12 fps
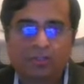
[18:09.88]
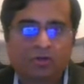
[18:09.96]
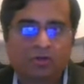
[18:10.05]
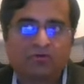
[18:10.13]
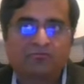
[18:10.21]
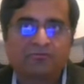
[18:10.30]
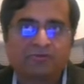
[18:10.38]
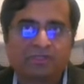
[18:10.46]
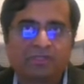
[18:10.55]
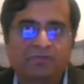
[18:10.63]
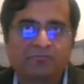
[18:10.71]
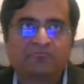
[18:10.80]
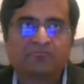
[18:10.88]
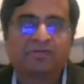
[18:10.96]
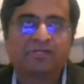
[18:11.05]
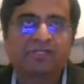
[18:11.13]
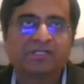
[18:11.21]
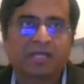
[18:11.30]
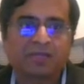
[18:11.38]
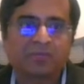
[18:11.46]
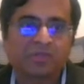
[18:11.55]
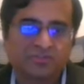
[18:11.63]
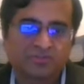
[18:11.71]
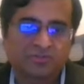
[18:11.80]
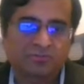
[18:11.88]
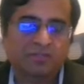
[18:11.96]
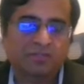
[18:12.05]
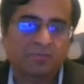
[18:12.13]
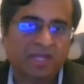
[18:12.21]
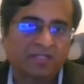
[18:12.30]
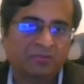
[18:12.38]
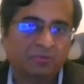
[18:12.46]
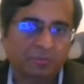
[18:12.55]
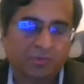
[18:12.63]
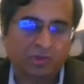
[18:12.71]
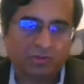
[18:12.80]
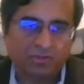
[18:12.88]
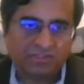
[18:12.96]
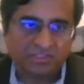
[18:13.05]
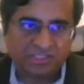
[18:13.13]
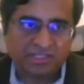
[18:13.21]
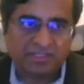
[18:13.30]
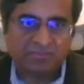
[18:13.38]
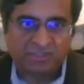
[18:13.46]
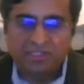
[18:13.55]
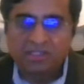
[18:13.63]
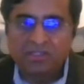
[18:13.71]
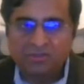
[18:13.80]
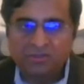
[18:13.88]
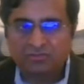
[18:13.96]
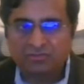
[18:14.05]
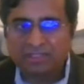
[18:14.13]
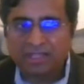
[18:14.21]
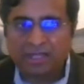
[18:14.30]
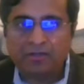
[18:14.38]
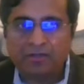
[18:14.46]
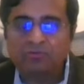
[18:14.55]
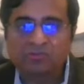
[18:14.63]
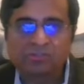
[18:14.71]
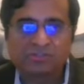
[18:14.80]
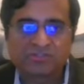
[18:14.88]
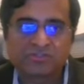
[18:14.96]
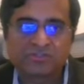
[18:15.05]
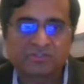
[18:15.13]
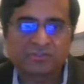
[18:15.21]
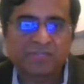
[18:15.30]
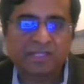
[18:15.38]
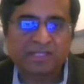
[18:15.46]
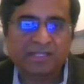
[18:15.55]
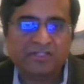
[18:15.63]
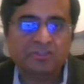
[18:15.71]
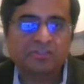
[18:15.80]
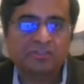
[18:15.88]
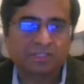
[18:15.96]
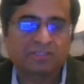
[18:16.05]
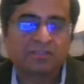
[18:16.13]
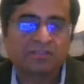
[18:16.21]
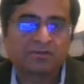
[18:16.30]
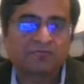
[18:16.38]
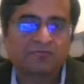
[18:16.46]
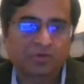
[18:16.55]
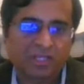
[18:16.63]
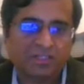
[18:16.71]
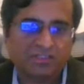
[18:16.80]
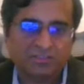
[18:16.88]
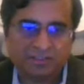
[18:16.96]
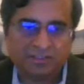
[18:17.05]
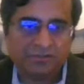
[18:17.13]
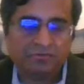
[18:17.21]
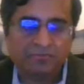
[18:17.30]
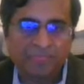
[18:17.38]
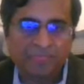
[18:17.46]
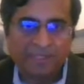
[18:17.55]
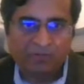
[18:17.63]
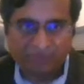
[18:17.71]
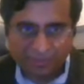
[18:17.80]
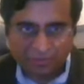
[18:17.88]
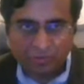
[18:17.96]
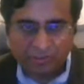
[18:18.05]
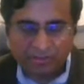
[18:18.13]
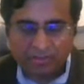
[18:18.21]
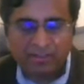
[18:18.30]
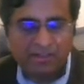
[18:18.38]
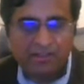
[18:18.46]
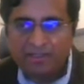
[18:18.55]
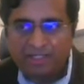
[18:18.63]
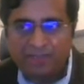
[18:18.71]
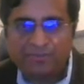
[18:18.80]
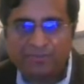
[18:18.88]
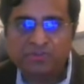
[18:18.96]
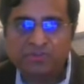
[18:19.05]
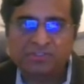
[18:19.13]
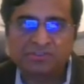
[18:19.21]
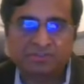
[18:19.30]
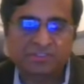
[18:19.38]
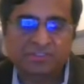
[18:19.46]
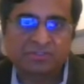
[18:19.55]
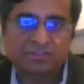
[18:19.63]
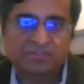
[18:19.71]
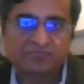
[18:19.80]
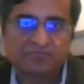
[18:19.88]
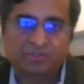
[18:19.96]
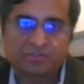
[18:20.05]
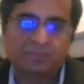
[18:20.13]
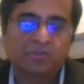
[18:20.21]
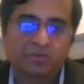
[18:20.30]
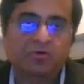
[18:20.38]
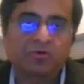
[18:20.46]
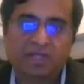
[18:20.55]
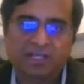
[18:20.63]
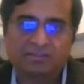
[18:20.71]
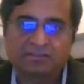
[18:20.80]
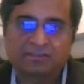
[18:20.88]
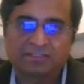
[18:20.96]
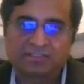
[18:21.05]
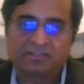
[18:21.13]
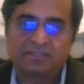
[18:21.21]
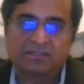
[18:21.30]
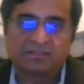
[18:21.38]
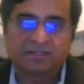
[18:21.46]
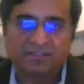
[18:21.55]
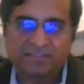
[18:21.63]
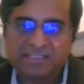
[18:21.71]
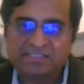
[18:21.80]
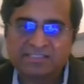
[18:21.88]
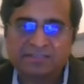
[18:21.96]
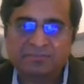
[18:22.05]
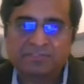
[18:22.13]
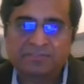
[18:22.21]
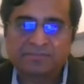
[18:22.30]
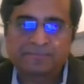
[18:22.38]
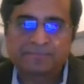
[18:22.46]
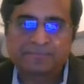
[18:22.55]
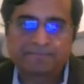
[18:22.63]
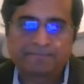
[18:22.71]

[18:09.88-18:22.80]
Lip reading: a lot of the very time-consuming manual steps so that now the system can actually run the forecast scenario very quickly and produce the results for them to go analyze. Next slide, please.